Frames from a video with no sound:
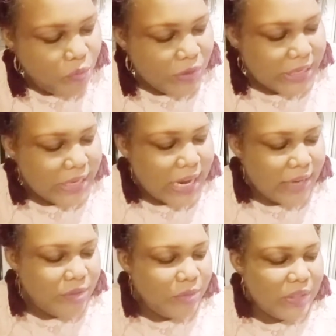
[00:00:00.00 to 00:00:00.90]
What did
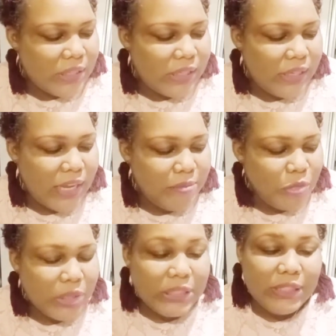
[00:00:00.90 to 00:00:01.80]
I do to connect
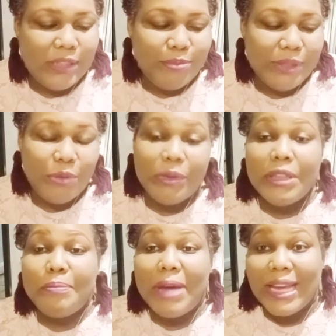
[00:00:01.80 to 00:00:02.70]
more deeply
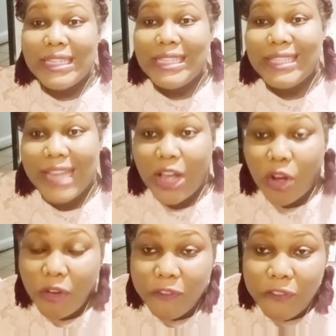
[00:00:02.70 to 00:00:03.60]
with
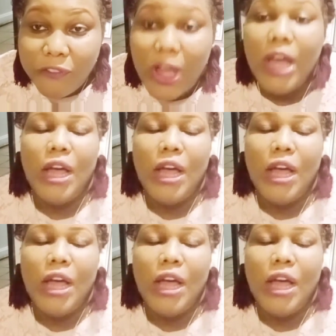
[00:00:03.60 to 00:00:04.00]
myself?